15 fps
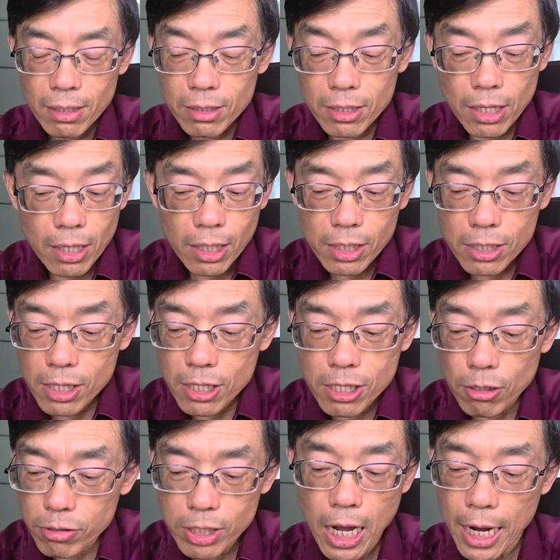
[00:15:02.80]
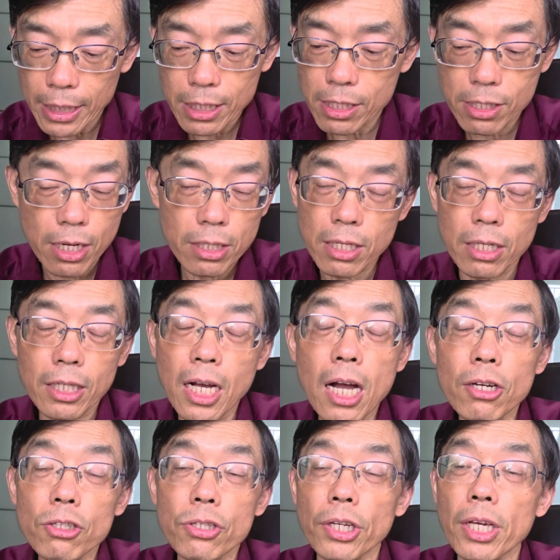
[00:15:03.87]
the society, the
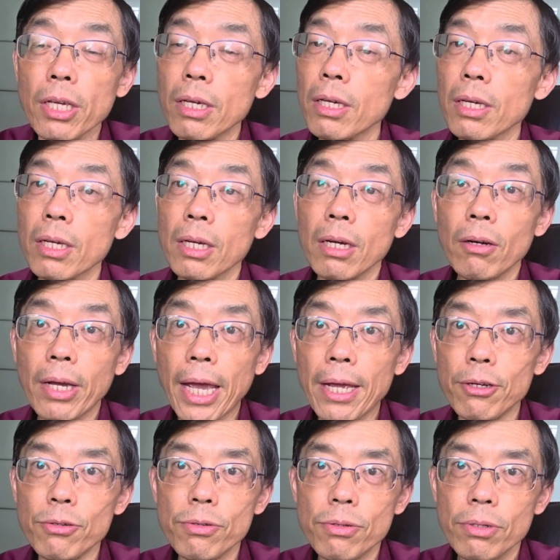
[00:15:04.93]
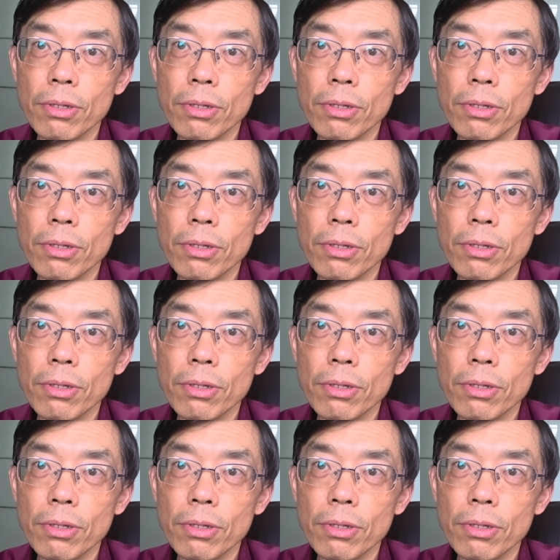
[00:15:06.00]
country, okay,